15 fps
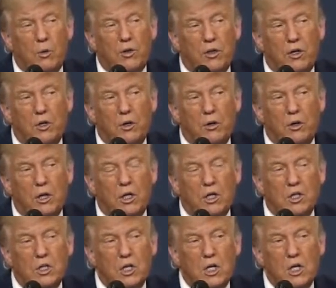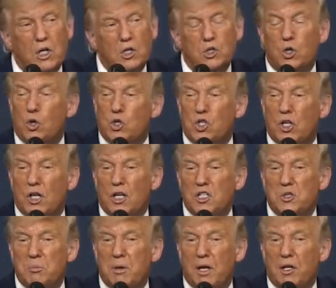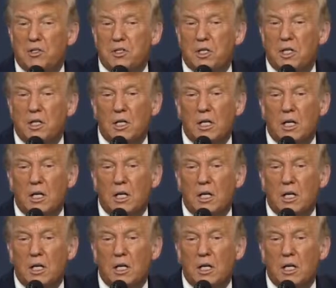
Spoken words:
What they're doing is socialized medicine.